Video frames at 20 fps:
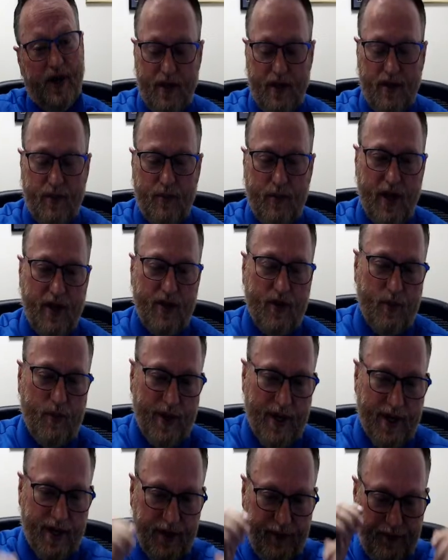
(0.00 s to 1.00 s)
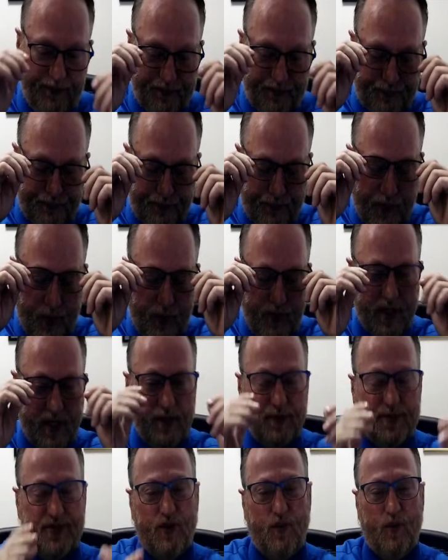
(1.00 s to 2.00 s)
By the way, when it comes
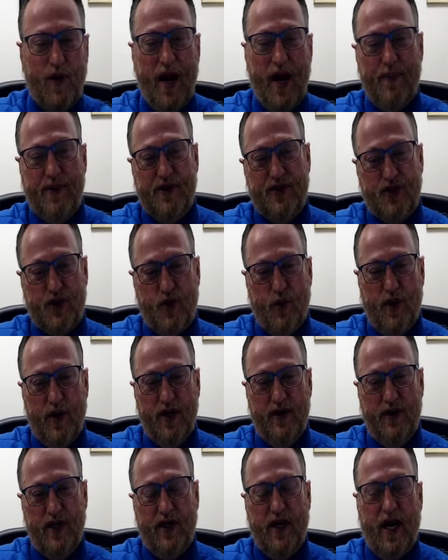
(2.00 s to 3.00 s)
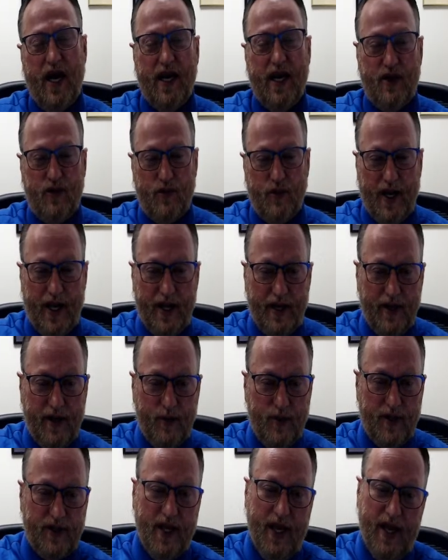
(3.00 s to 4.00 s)
to rapid scoring that I created
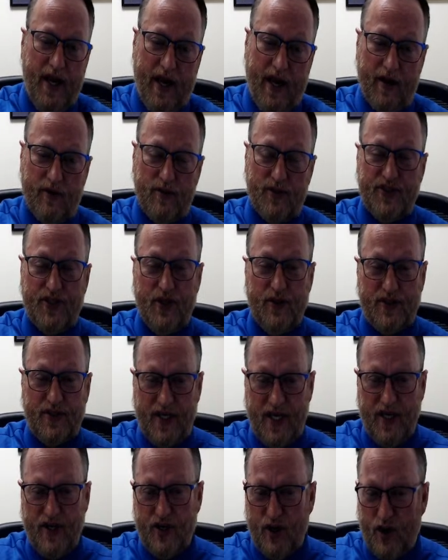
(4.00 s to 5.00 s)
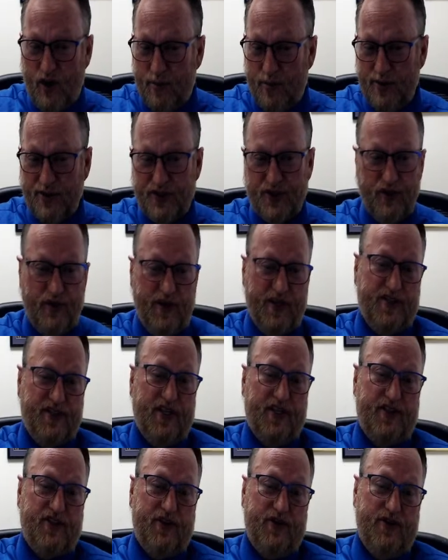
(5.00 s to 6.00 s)
with Harold Stokes, Ken Yarborough
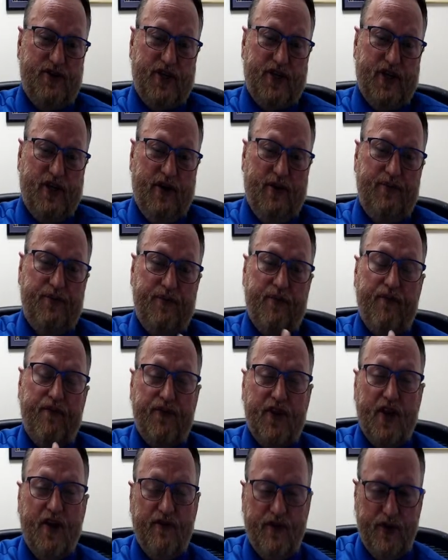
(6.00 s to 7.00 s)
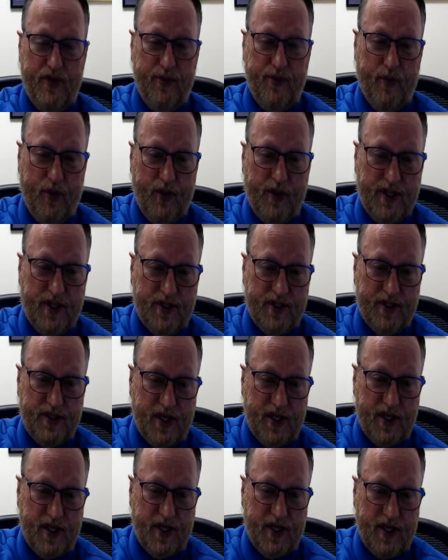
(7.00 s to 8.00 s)
36 years ago for your mortgage
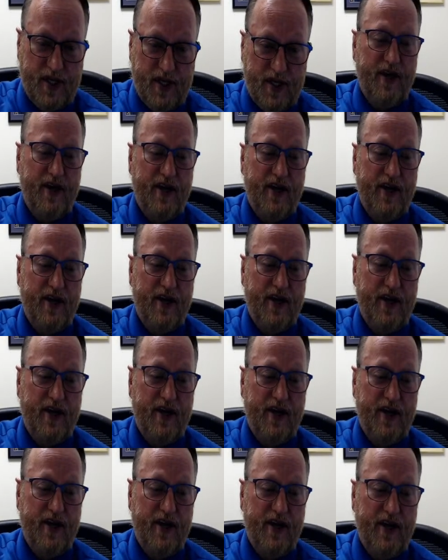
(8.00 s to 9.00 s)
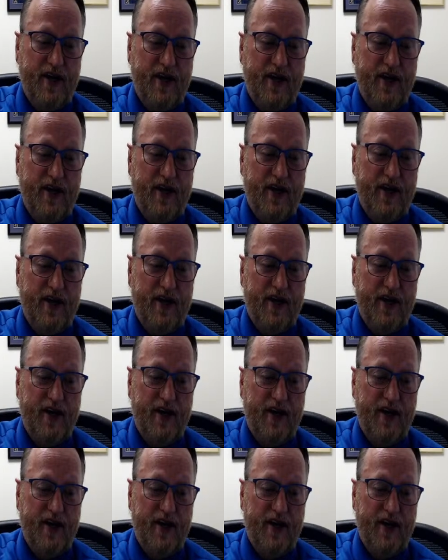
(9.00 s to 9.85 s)
companies, I also created Rapid Refresh.